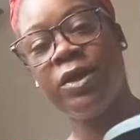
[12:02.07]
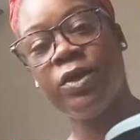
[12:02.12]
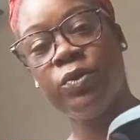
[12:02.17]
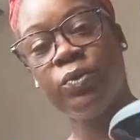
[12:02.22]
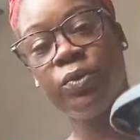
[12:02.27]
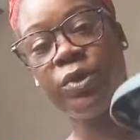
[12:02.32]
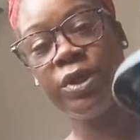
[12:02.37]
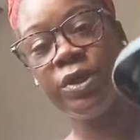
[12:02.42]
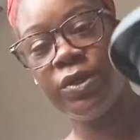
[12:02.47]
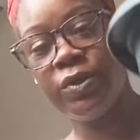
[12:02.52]

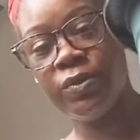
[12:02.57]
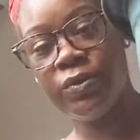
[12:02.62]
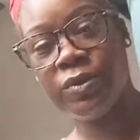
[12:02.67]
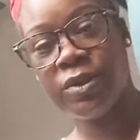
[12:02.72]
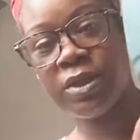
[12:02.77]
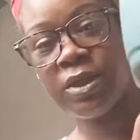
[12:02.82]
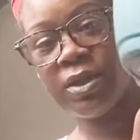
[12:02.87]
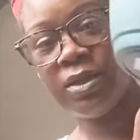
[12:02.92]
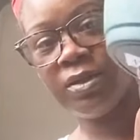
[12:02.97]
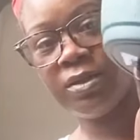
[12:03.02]
reuse
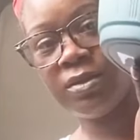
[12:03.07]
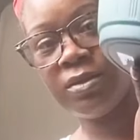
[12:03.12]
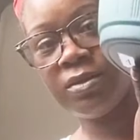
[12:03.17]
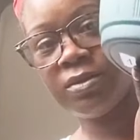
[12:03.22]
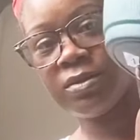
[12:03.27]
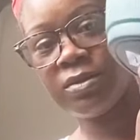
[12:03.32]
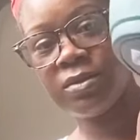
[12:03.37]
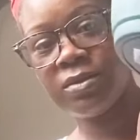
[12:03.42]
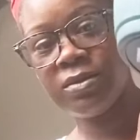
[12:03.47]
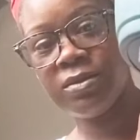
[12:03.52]

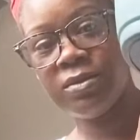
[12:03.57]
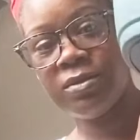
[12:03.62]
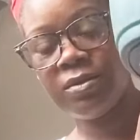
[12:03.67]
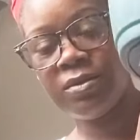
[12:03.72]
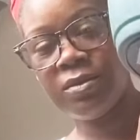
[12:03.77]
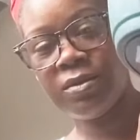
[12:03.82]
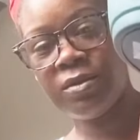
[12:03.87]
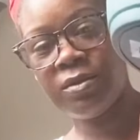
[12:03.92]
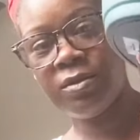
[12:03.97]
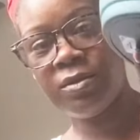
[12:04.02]
these.
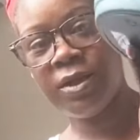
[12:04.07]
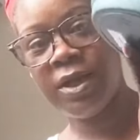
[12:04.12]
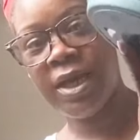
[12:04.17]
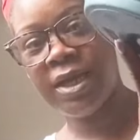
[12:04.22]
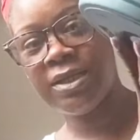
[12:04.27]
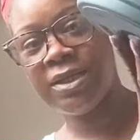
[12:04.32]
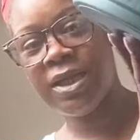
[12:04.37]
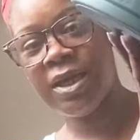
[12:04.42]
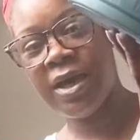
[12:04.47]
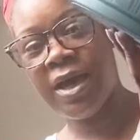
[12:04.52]
The
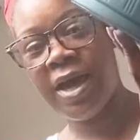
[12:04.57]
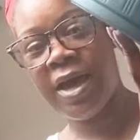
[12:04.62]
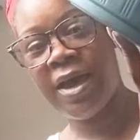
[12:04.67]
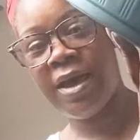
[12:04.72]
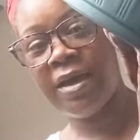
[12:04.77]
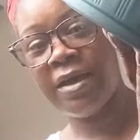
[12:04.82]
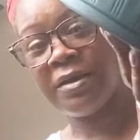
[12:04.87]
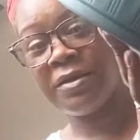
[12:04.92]
idea I had,